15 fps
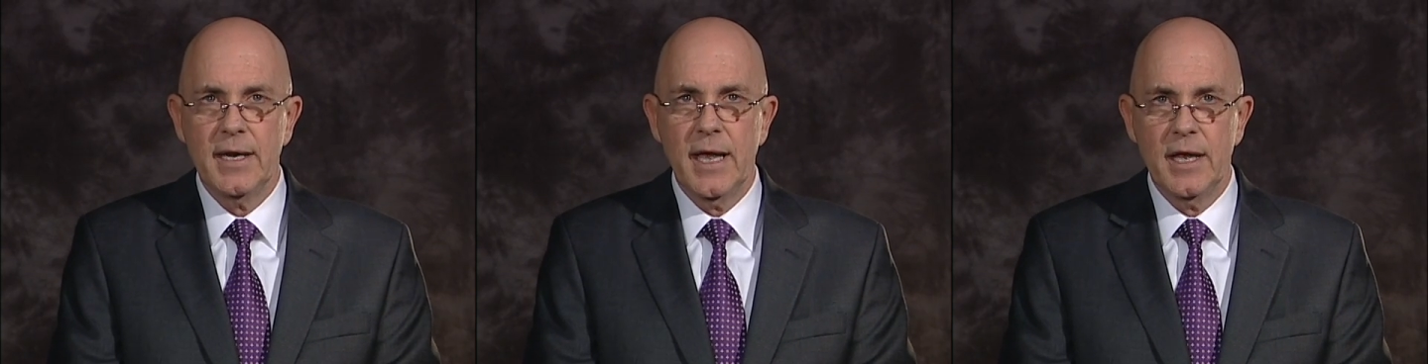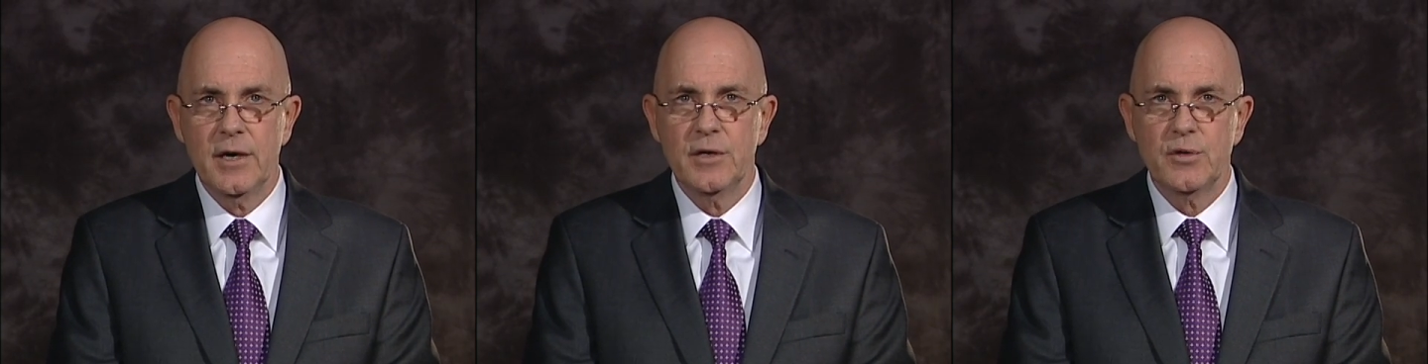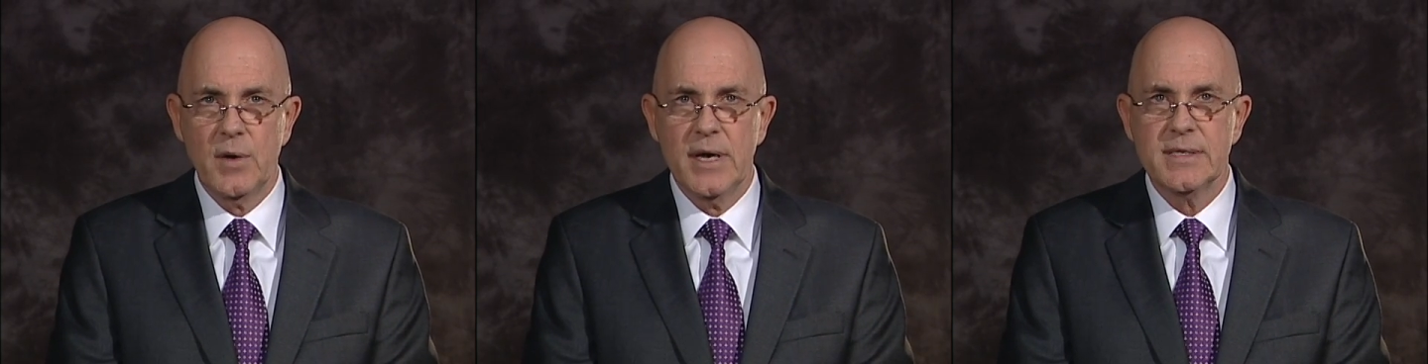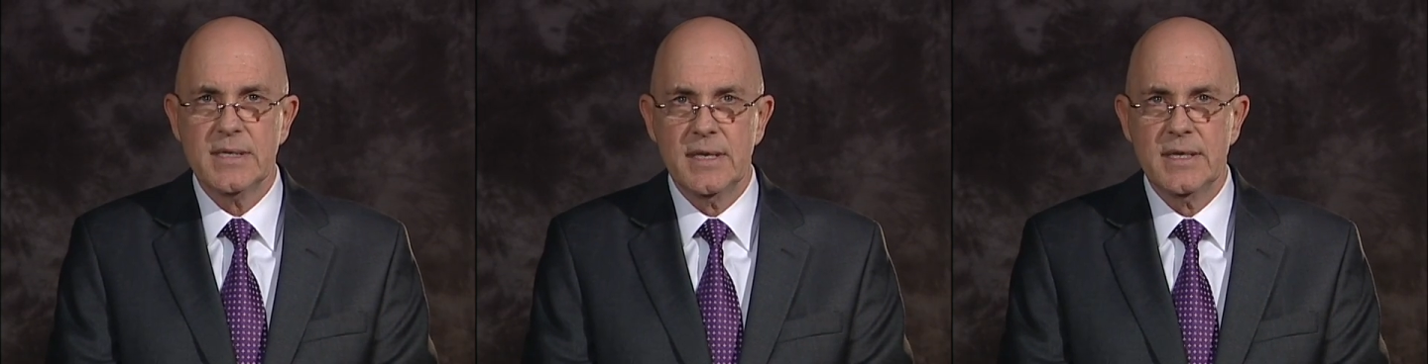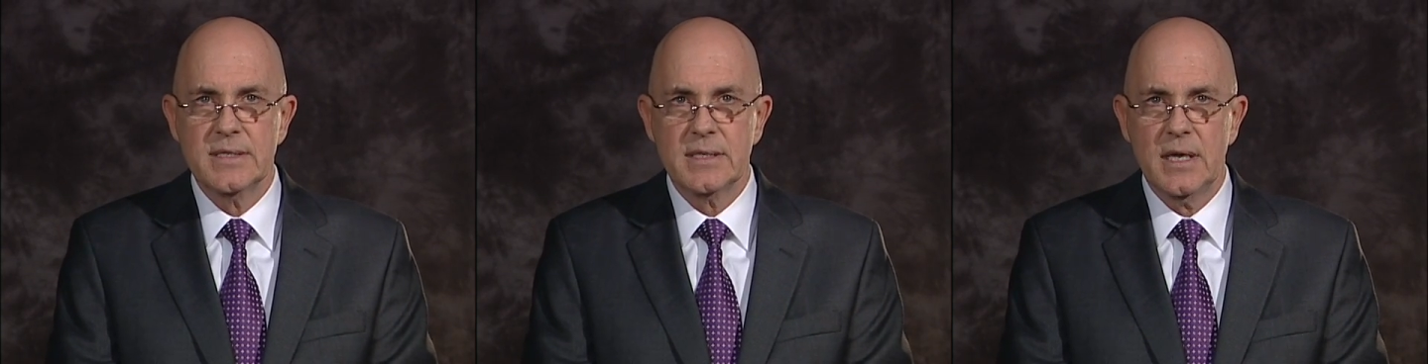and
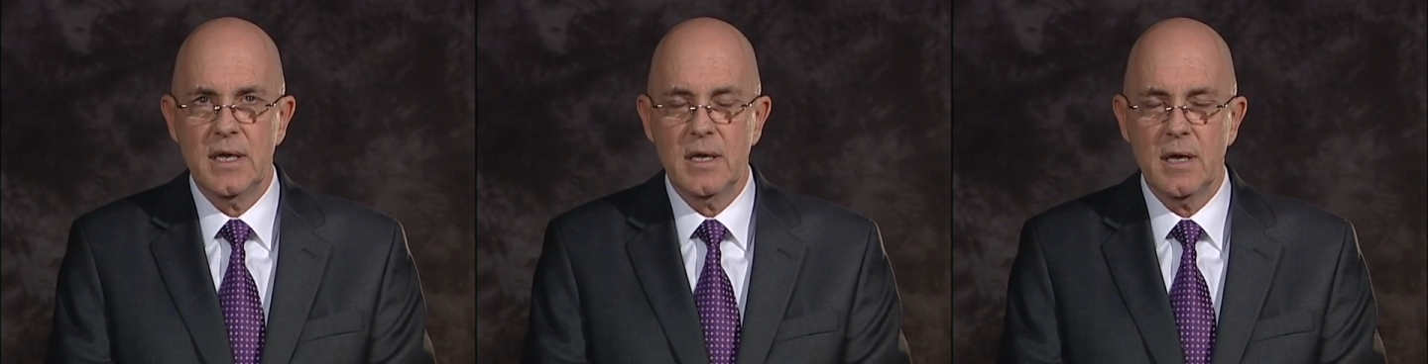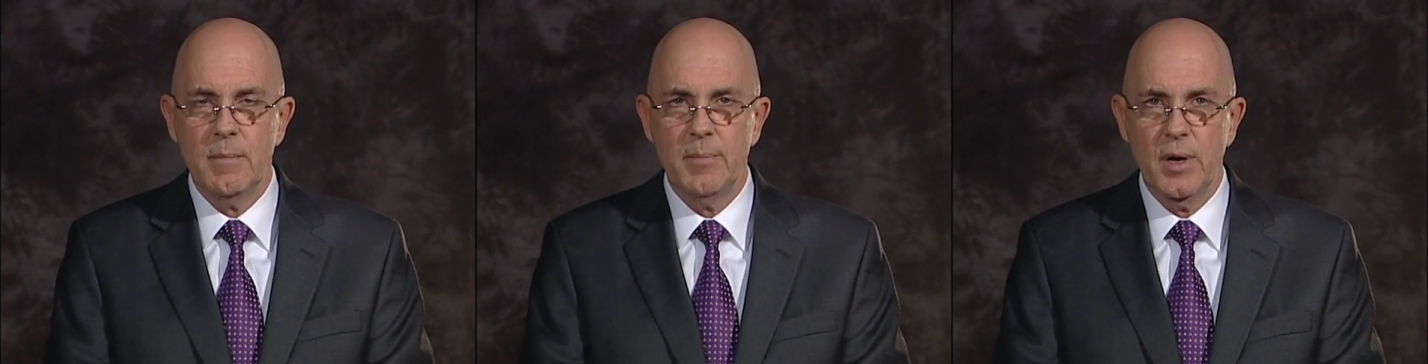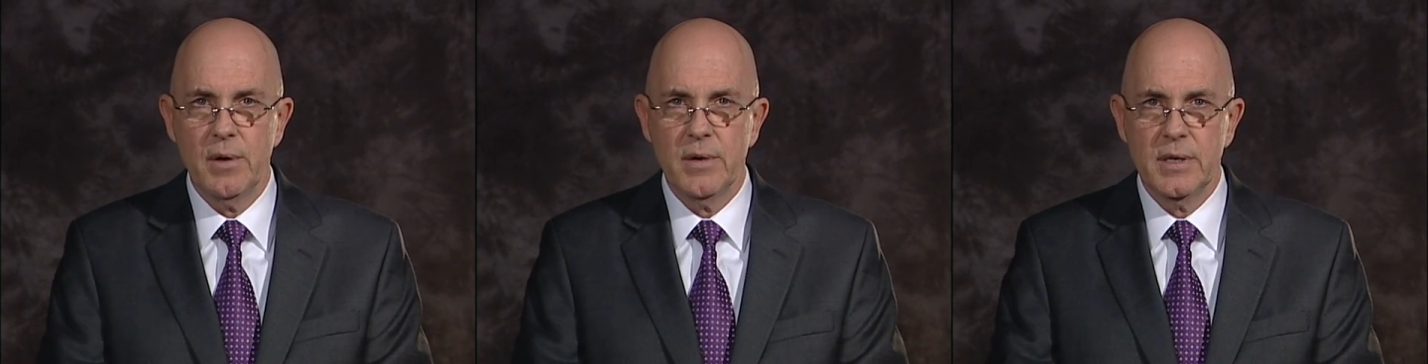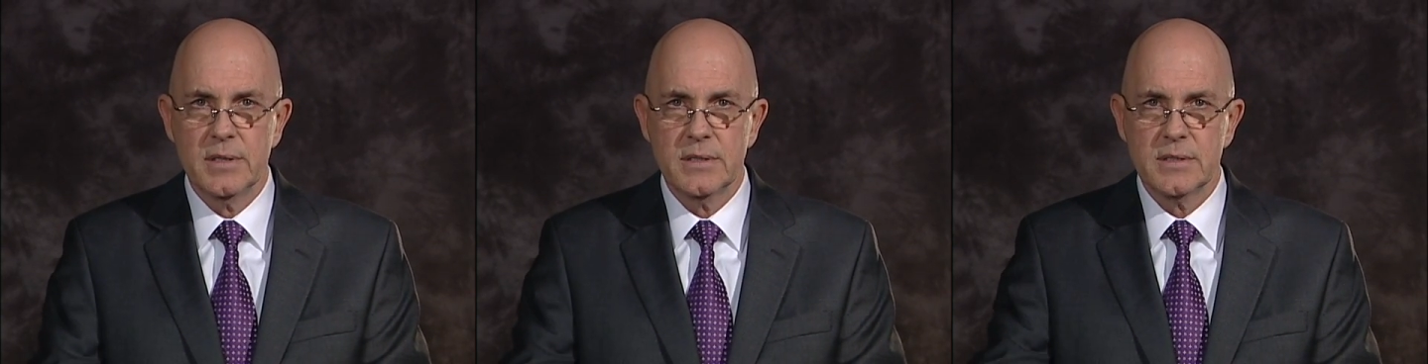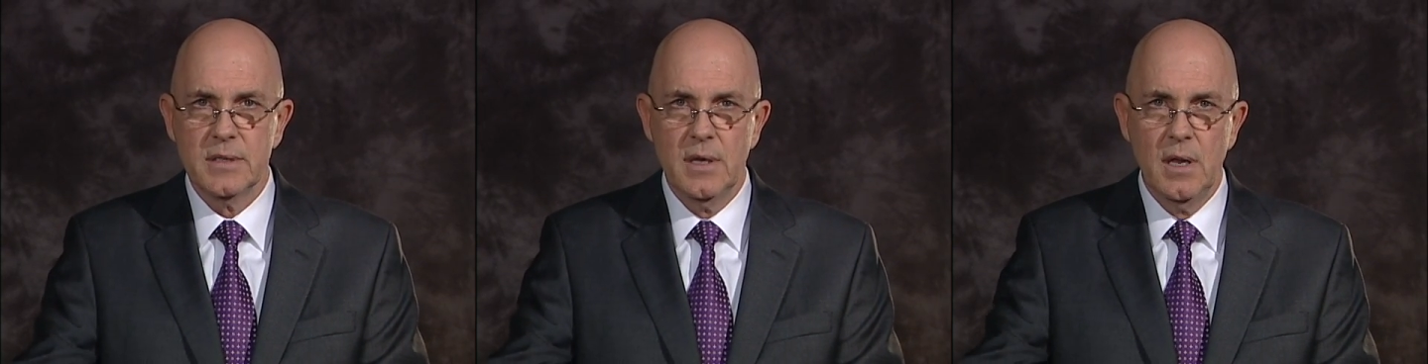addressing these key
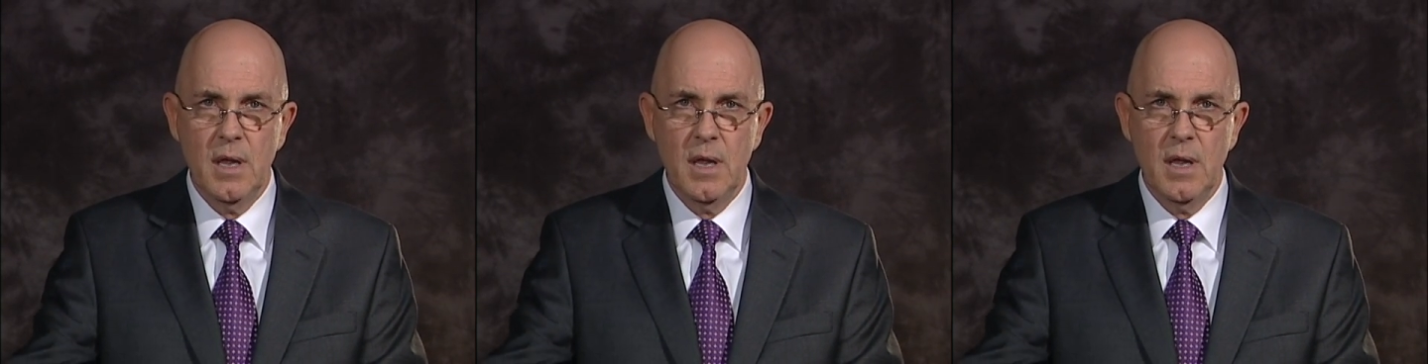components.